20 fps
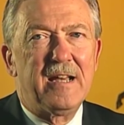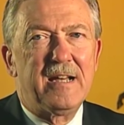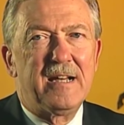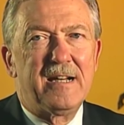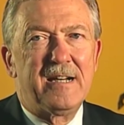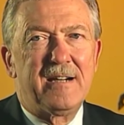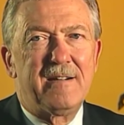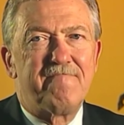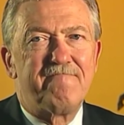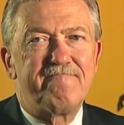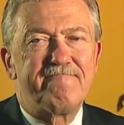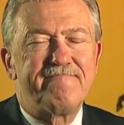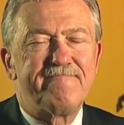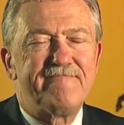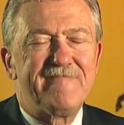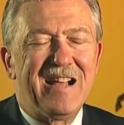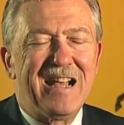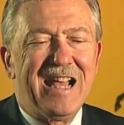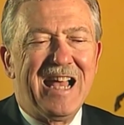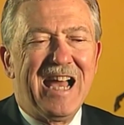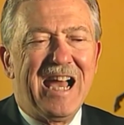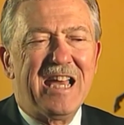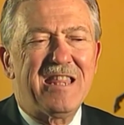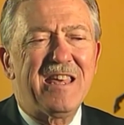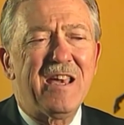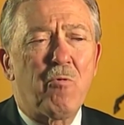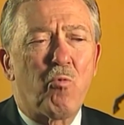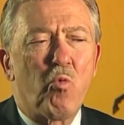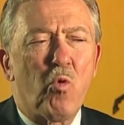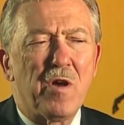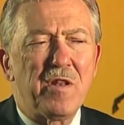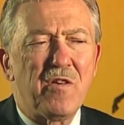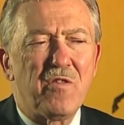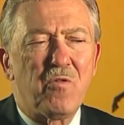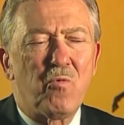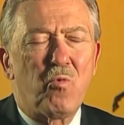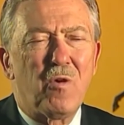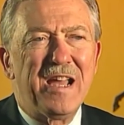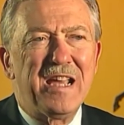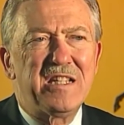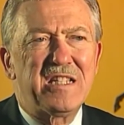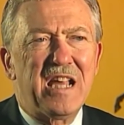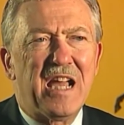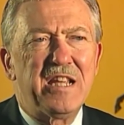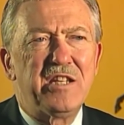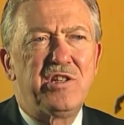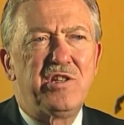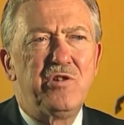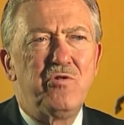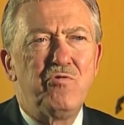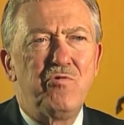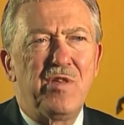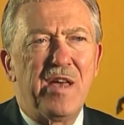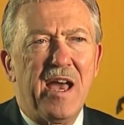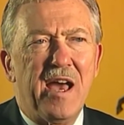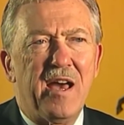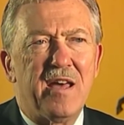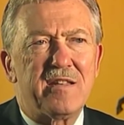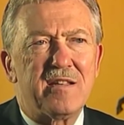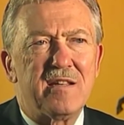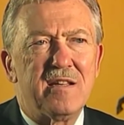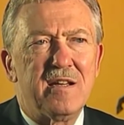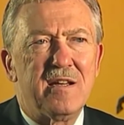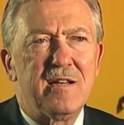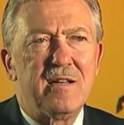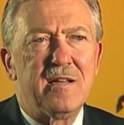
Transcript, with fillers: Um, I think one of the ways I do that